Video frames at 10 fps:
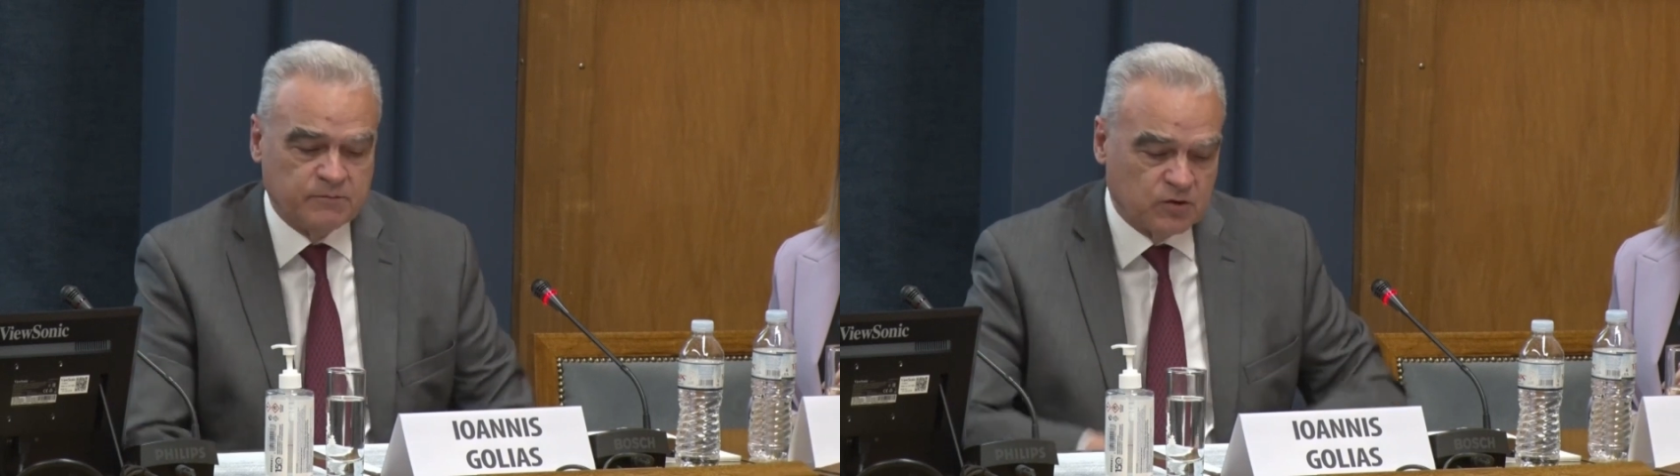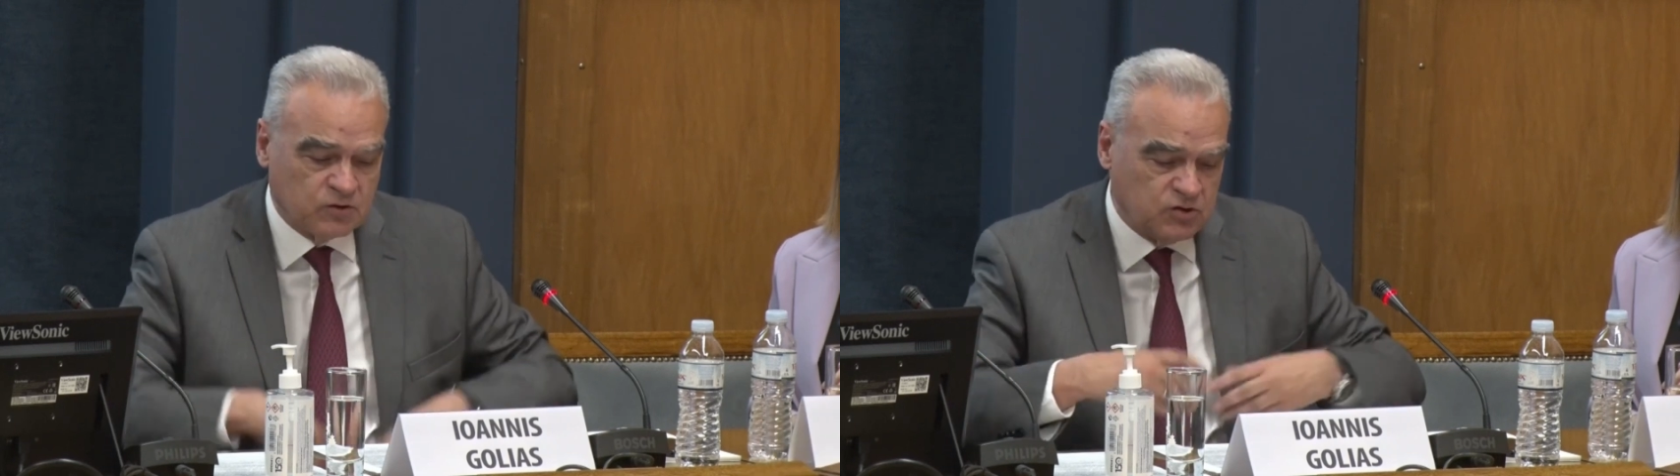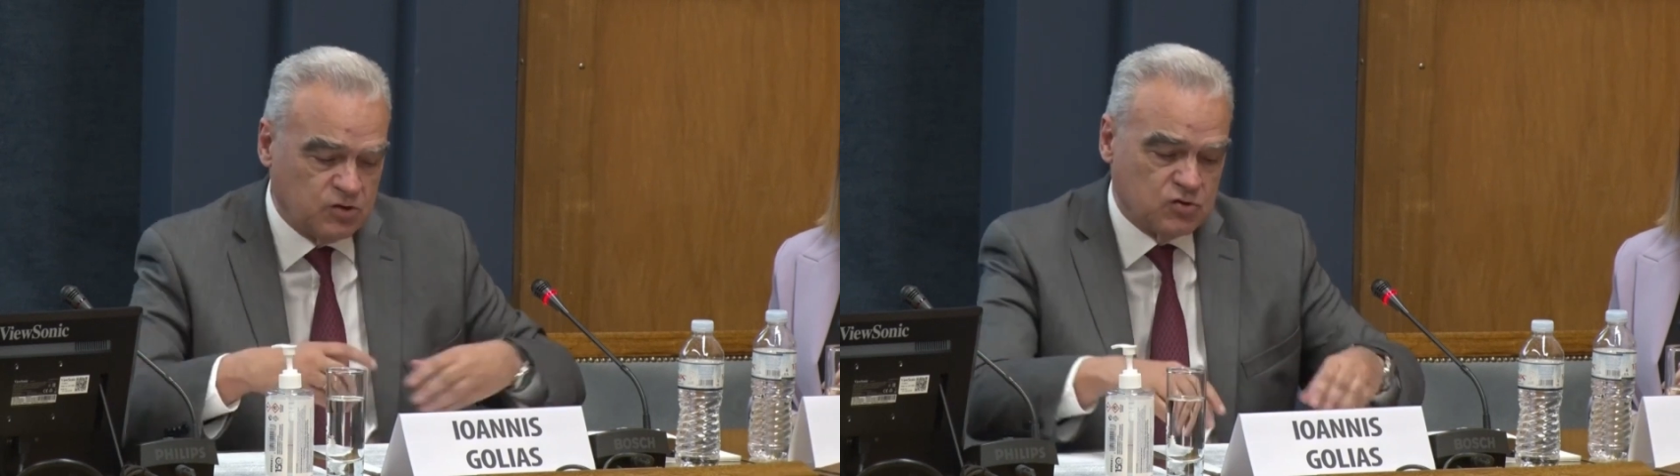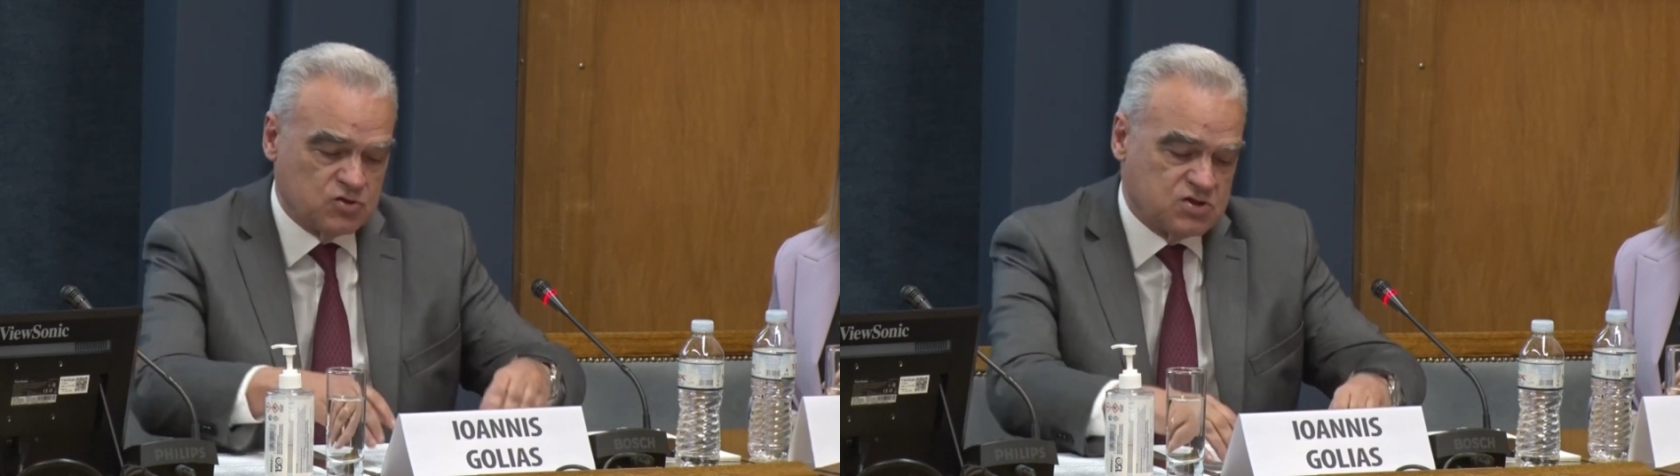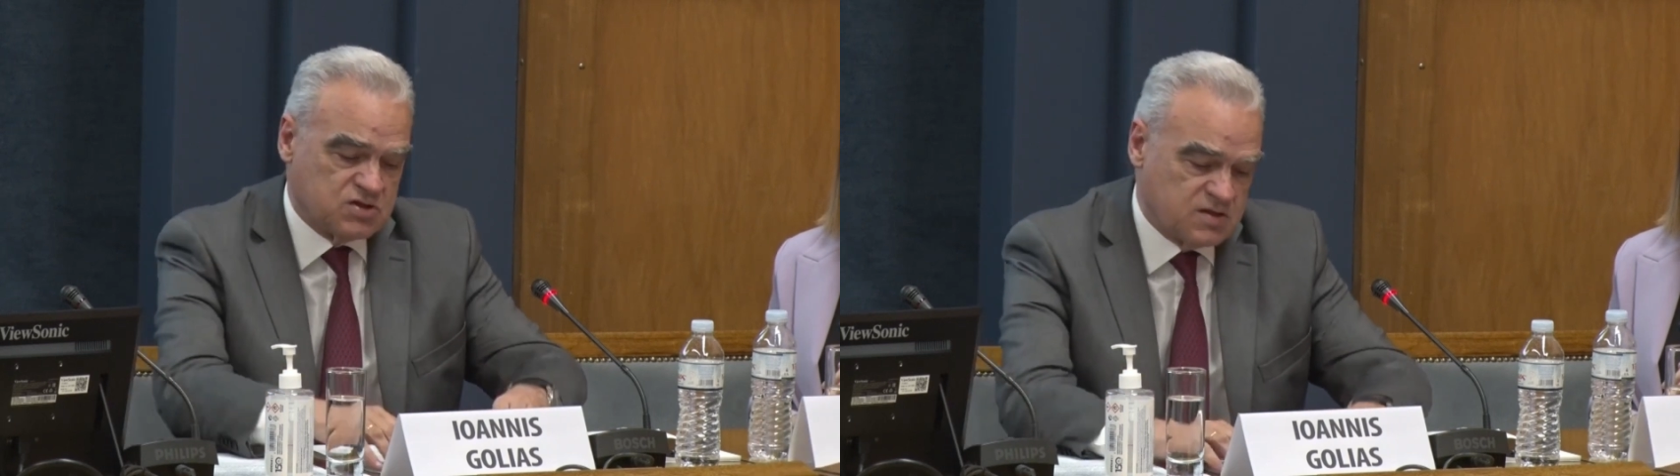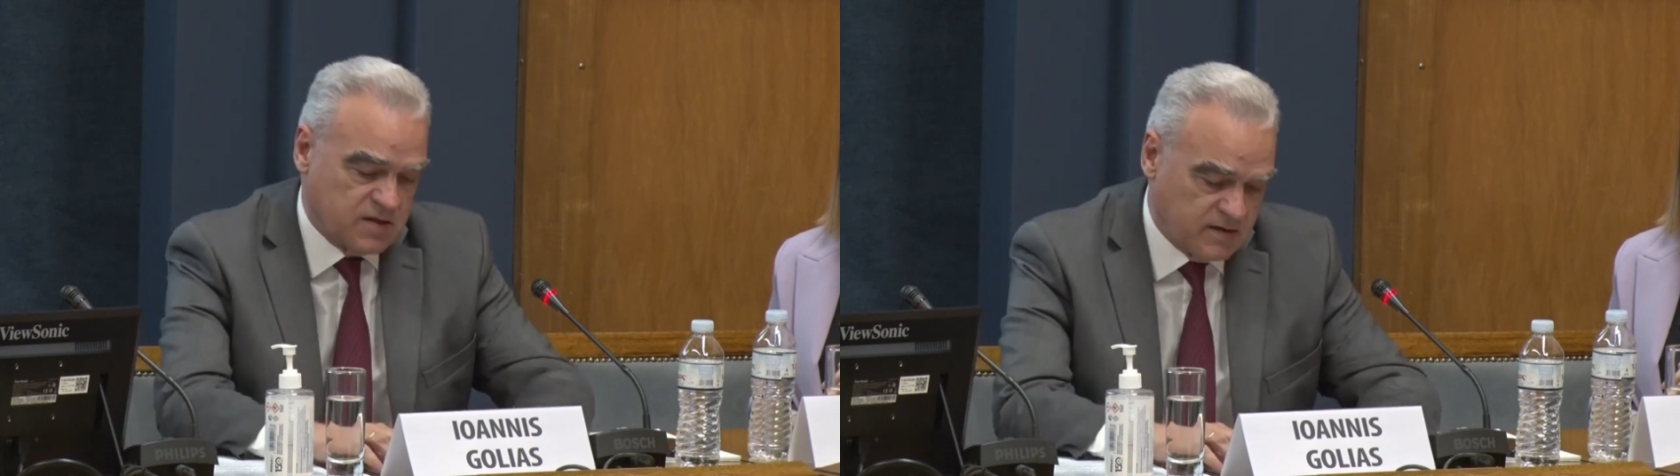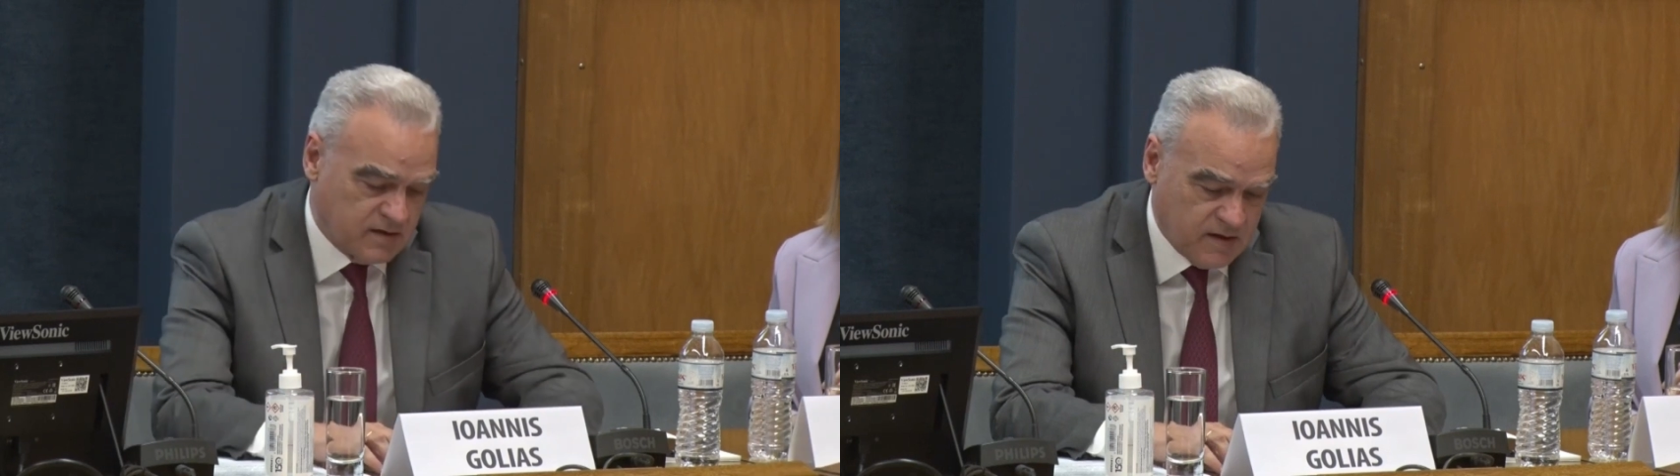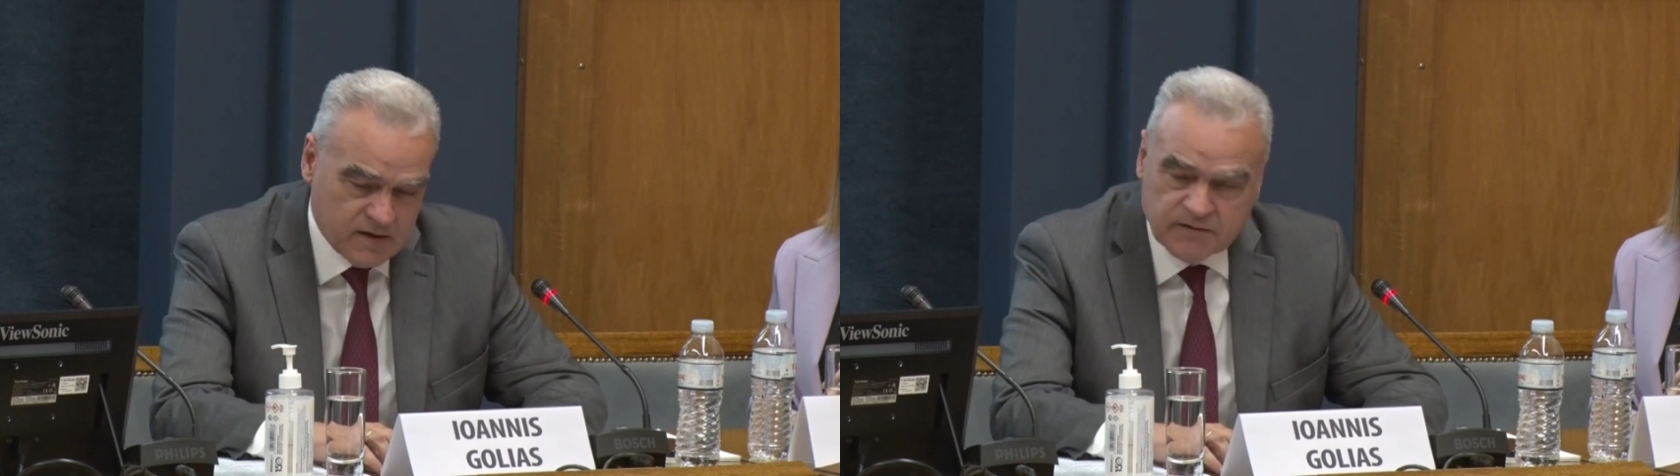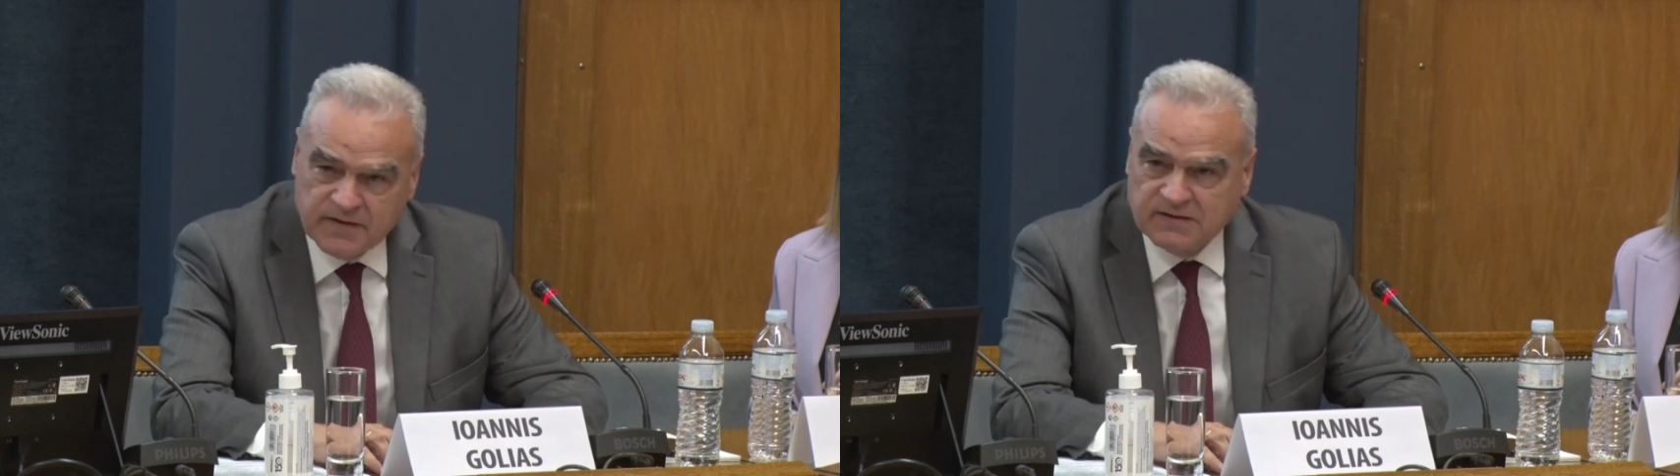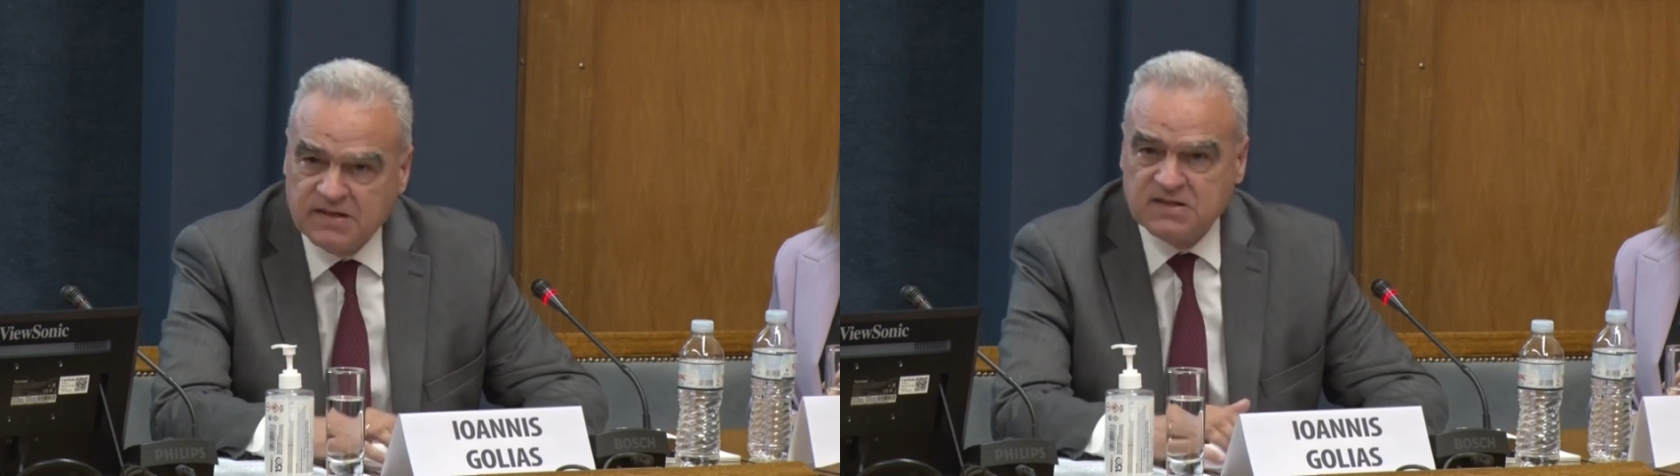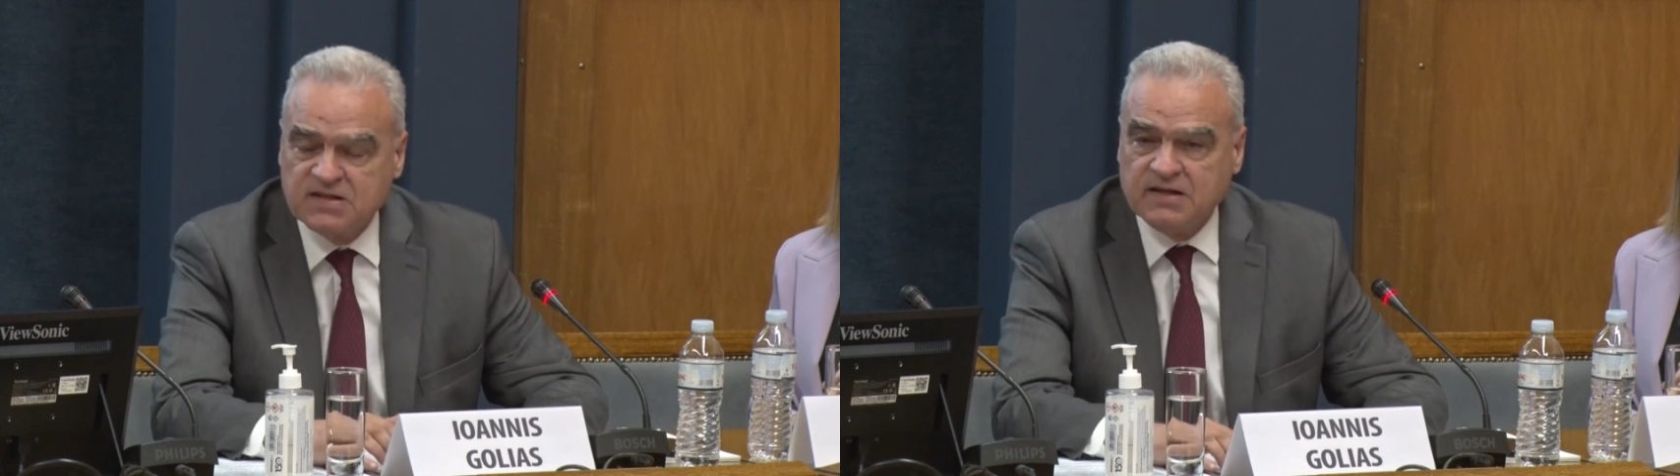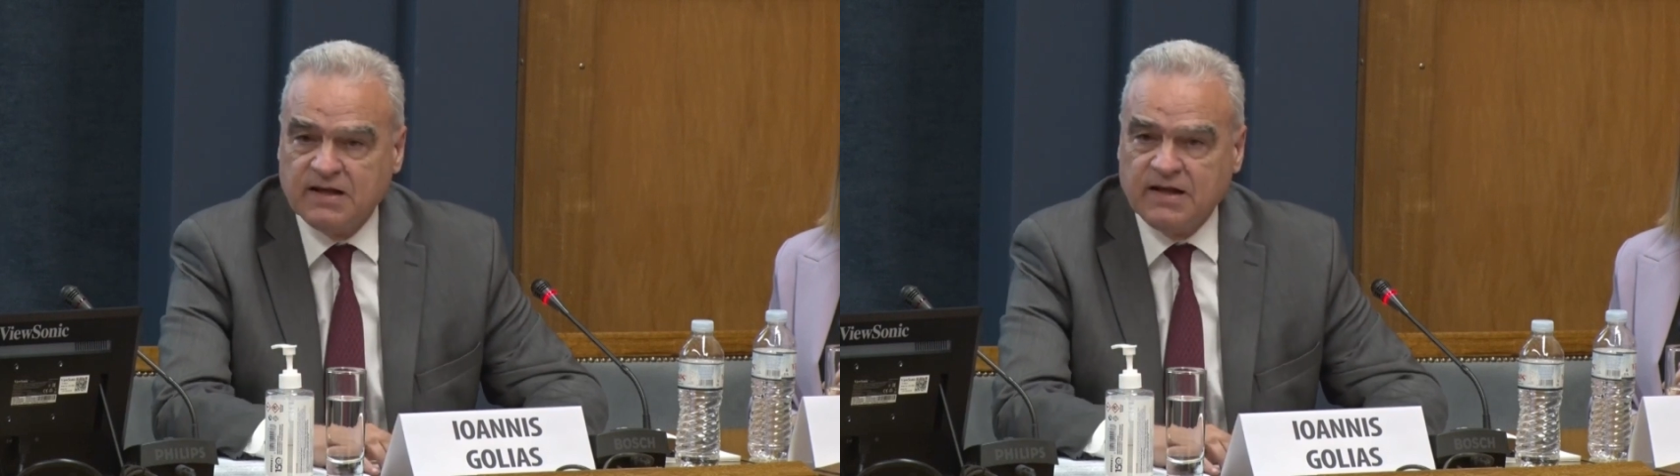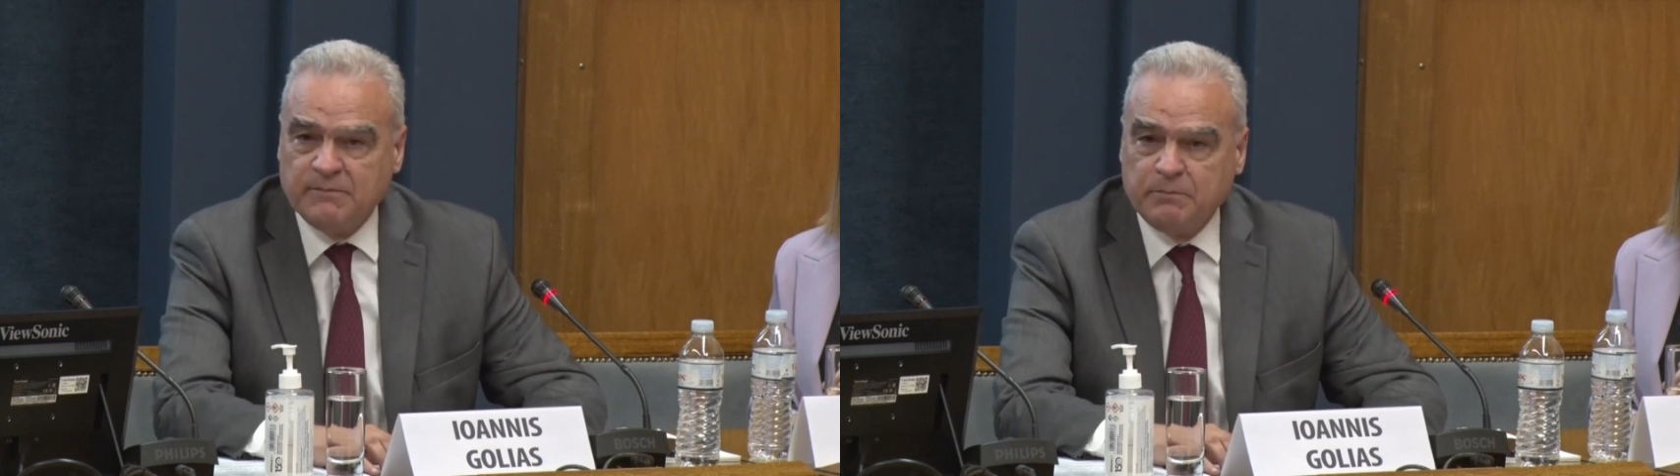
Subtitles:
produce the teaching